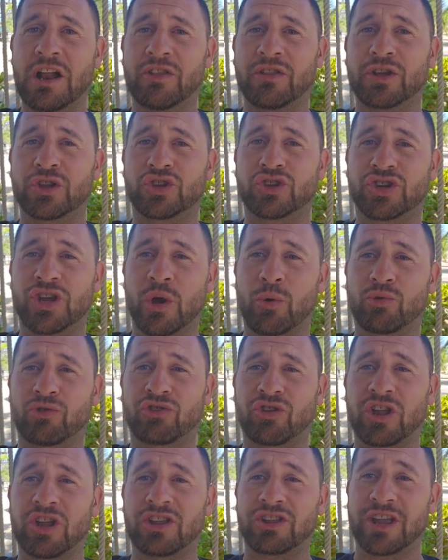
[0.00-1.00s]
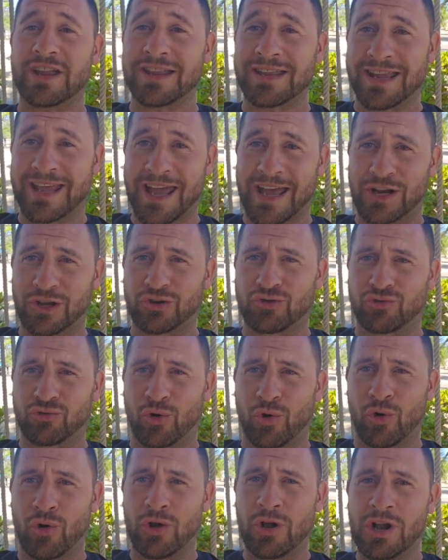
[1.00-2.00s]
that Chelsea didn't get a
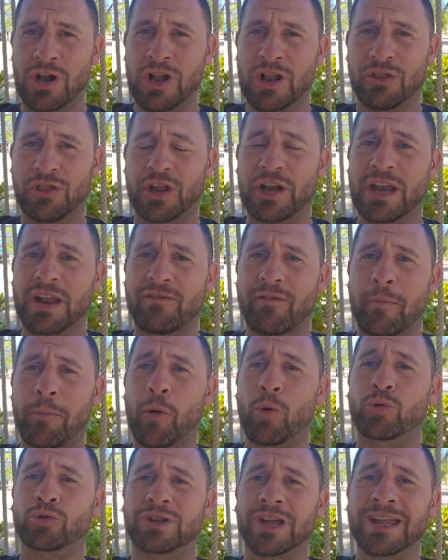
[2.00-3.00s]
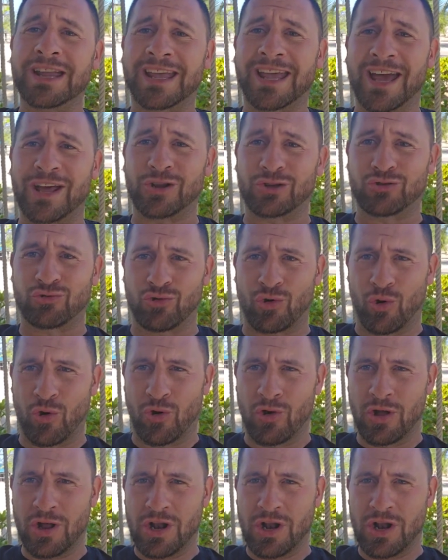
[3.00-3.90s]
draw, that Liverpool didn't get a draw.